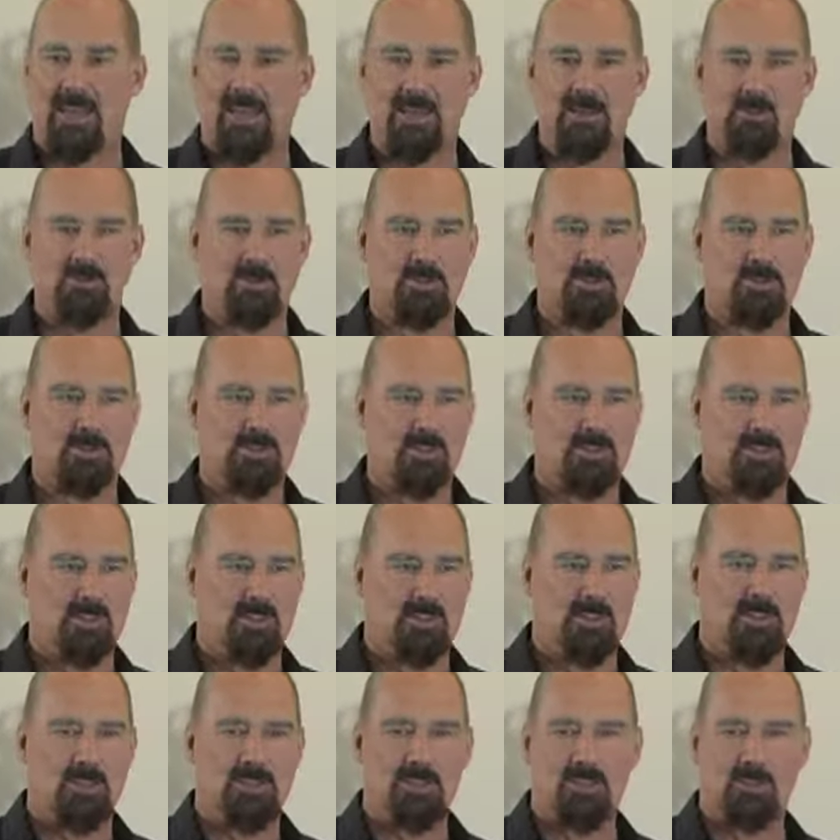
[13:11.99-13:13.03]
Anyone
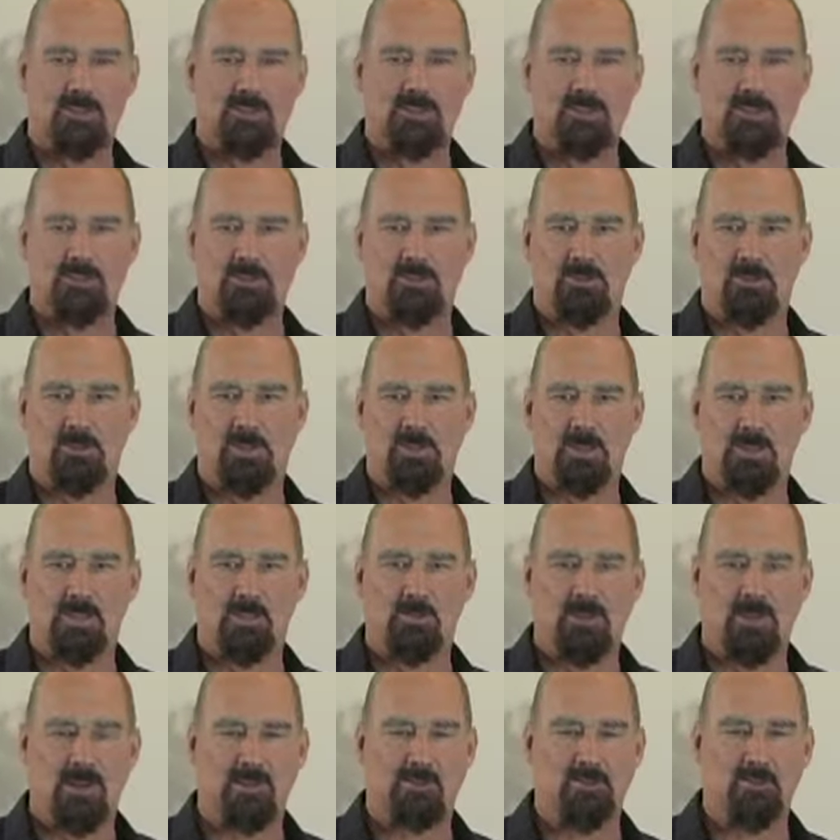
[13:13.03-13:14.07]
heard of the Schrödinger,
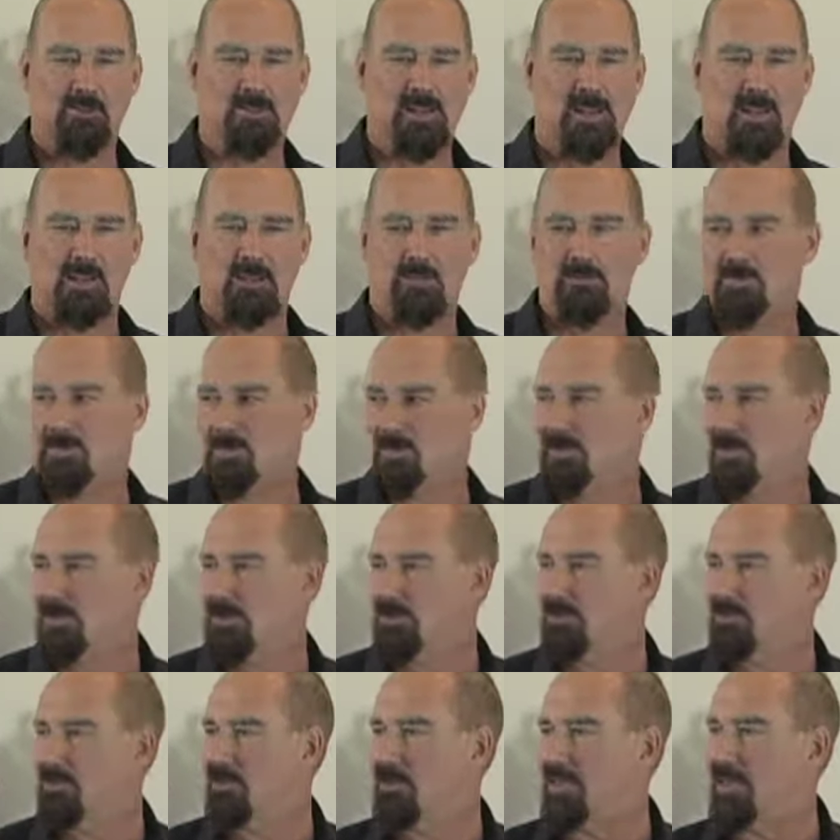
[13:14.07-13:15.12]
apart from Jack, obviously, the
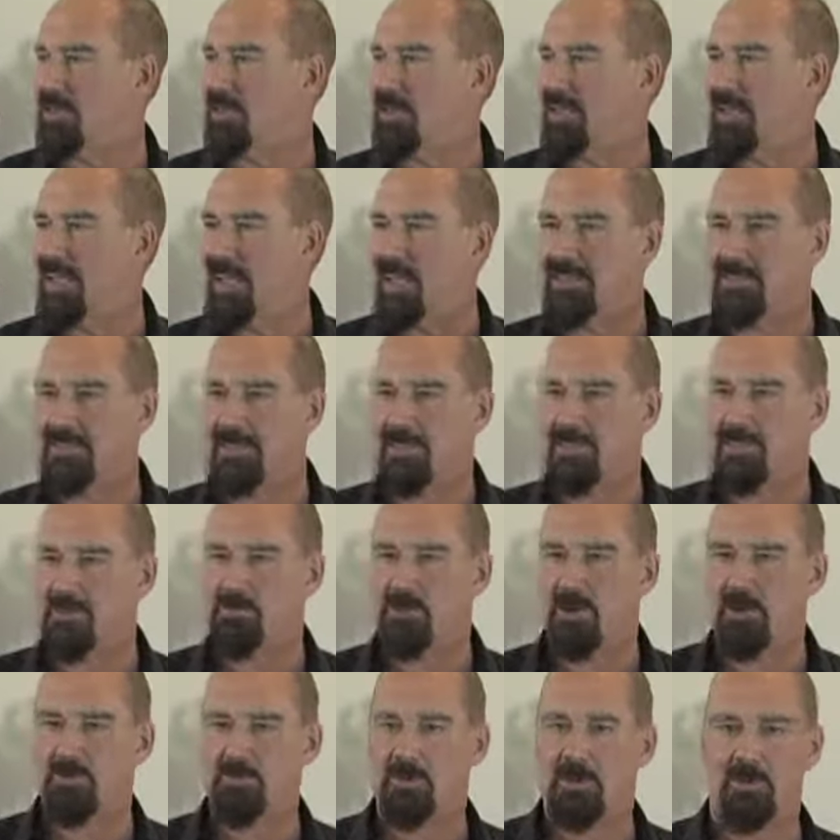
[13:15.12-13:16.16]
Schrödinger cat
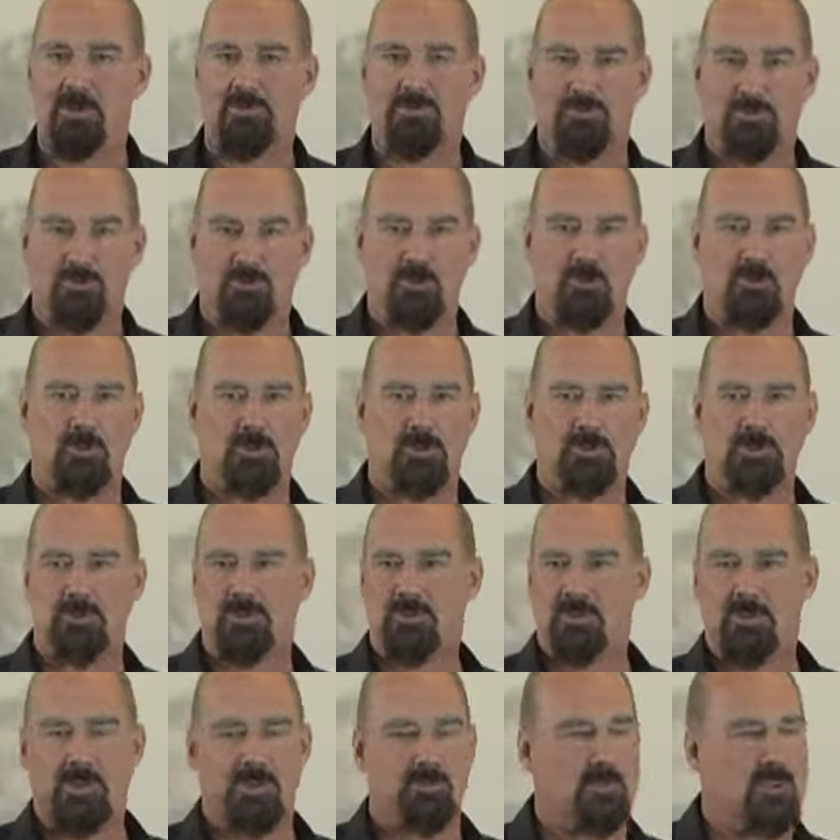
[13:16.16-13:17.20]
experiment? A few, two or
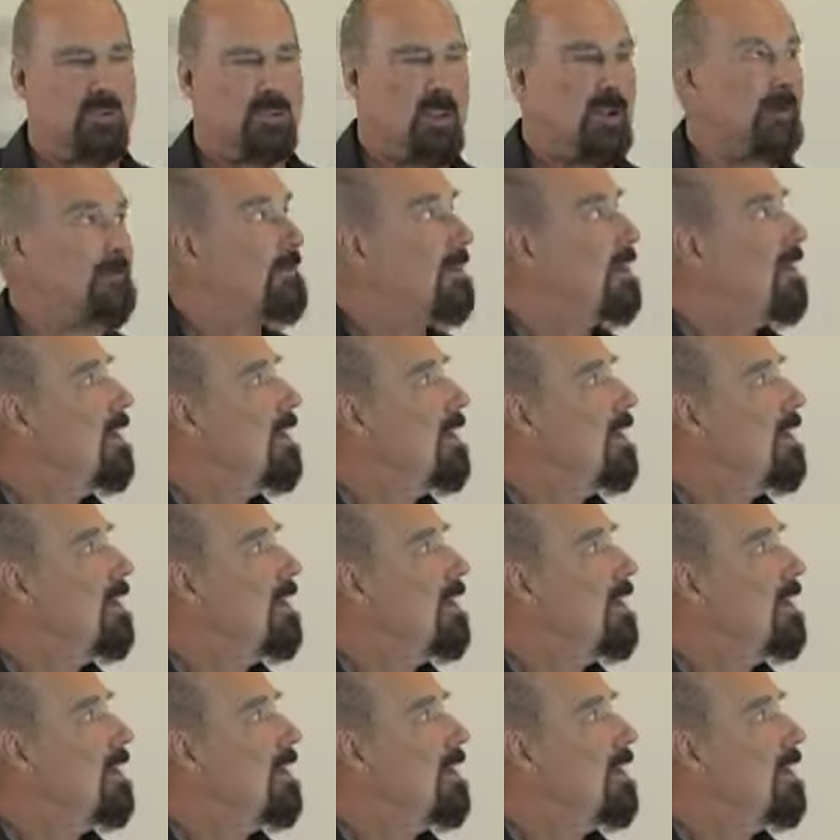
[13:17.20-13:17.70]
three of you, yeah.